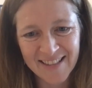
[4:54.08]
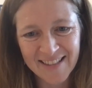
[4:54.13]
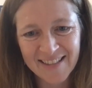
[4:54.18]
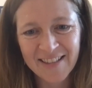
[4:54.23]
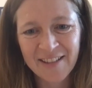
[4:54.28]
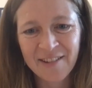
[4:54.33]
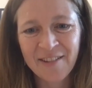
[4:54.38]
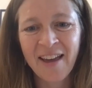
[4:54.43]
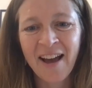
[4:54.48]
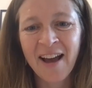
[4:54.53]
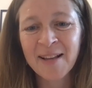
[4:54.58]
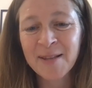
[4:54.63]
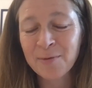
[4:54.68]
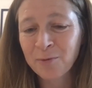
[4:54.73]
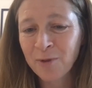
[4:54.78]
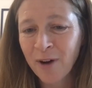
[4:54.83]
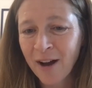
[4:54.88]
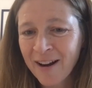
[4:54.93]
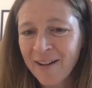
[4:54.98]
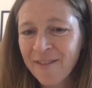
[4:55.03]
so that's
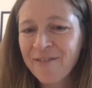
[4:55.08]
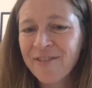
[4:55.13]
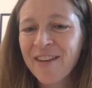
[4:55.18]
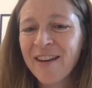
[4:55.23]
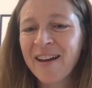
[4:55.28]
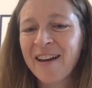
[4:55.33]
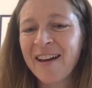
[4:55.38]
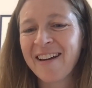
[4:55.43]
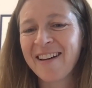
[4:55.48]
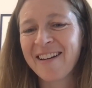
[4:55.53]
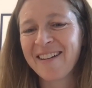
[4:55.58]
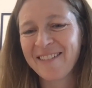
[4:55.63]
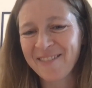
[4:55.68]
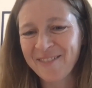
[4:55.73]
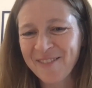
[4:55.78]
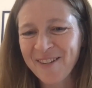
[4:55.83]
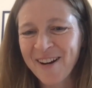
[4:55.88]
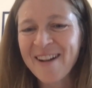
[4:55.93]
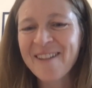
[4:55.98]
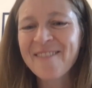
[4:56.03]
one of the
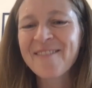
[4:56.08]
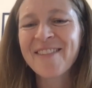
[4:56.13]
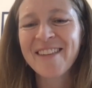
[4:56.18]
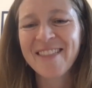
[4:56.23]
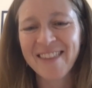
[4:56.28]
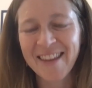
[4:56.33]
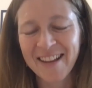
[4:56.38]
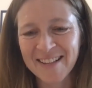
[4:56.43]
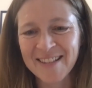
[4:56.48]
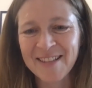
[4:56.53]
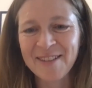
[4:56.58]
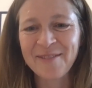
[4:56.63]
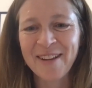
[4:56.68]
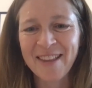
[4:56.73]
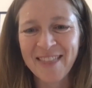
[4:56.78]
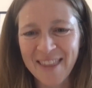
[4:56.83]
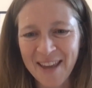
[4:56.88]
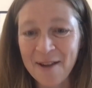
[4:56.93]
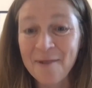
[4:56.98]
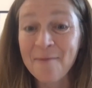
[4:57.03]
one of the things that we
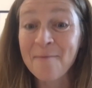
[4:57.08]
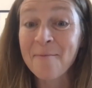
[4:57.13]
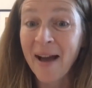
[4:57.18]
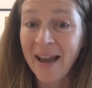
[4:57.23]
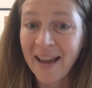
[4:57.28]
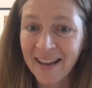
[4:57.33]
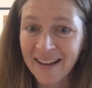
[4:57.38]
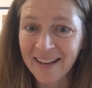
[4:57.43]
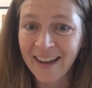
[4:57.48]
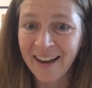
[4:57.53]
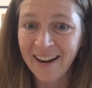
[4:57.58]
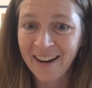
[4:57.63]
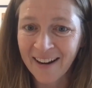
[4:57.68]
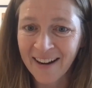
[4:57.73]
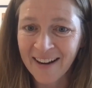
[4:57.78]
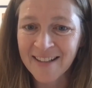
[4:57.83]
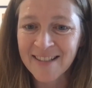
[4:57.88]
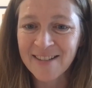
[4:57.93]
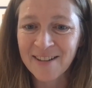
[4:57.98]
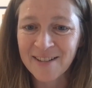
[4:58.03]
think might
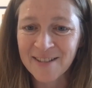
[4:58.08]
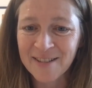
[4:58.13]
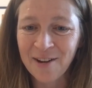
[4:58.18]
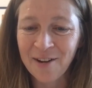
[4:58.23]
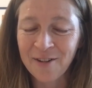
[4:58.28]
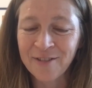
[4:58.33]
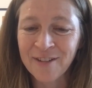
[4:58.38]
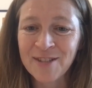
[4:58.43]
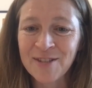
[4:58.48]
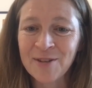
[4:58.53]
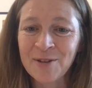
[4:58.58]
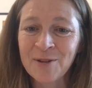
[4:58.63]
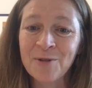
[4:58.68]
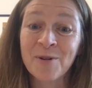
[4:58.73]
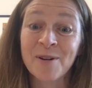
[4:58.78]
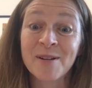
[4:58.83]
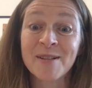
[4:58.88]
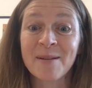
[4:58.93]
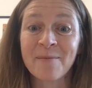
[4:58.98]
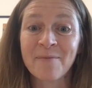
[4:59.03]
carry SARS CoV two
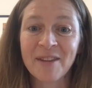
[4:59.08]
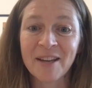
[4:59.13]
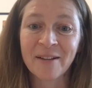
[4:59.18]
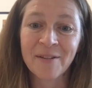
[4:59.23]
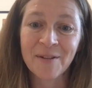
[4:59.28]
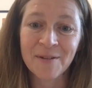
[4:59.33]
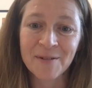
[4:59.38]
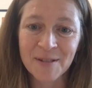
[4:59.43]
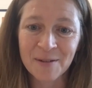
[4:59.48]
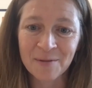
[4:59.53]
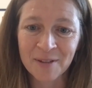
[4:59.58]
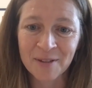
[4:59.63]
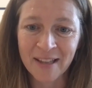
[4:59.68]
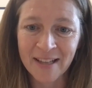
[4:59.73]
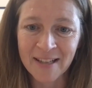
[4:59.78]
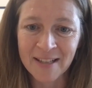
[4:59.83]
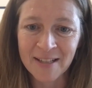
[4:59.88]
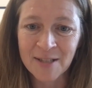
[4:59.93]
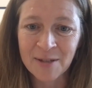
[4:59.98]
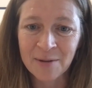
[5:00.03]
or something closely
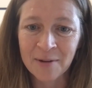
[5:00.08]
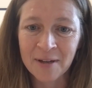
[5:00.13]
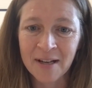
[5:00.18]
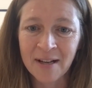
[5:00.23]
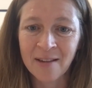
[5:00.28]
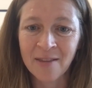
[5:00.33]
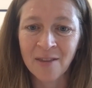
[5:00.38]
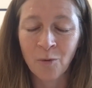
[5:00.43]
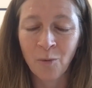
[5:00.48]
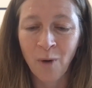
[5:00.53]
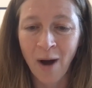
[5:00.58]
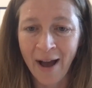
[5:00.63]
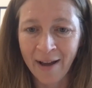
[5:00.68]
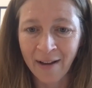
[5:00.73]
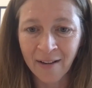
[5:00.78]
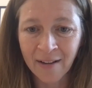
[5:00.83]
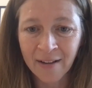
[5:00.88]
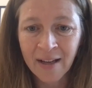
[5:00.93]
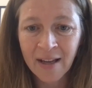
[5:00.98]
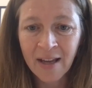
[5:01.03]
related to it in the
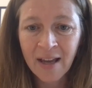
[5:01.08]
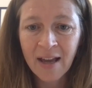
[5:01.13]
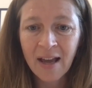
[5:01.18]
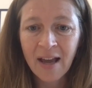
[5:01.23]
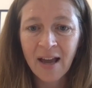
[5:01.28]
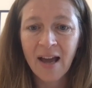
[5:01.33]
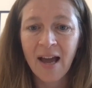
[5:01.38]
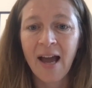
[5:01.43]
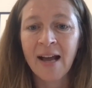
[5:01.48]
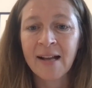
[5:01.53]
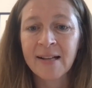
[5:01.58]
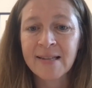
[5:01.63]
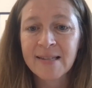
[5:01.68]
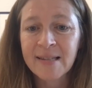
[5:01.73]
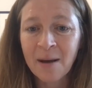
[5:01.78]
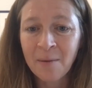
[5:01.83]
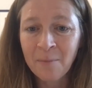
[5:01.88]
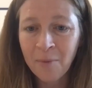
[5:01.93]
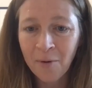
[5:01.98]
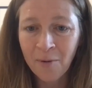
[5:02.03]
wild. At
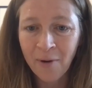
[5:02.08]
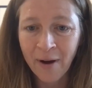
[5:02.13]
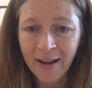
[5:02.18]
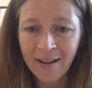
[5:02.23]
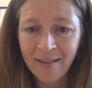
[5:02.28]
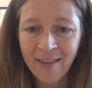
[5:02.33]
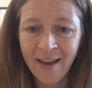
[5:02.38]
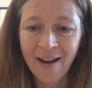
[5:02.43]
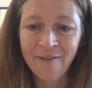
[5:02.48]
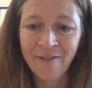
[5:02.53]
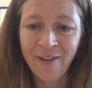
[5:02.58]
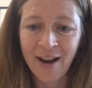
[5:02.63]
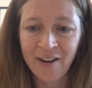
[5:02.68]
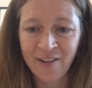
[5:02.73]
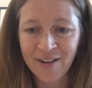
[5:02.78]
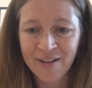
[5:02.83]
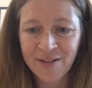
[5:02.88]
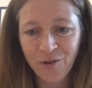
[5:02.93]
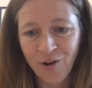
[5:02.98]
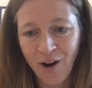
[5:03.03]
some point, that
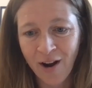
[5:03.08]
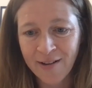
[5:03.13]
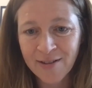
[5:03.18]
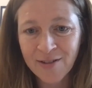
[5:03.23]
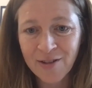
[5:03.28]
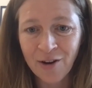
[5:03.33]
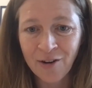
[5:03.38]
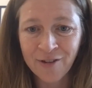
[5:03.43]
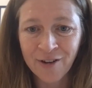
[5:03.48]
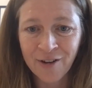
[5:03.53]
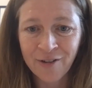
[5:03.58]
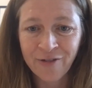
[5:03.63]
virus crossed over